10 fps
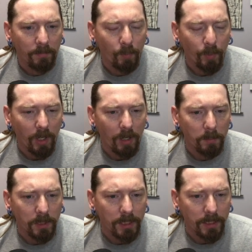we are
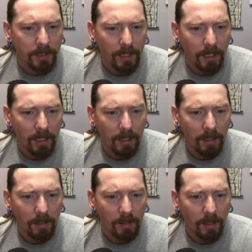playing
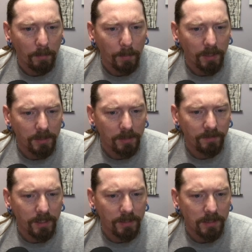a Pirc
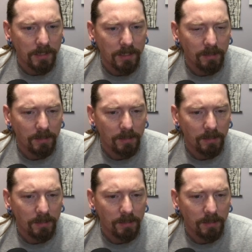defense,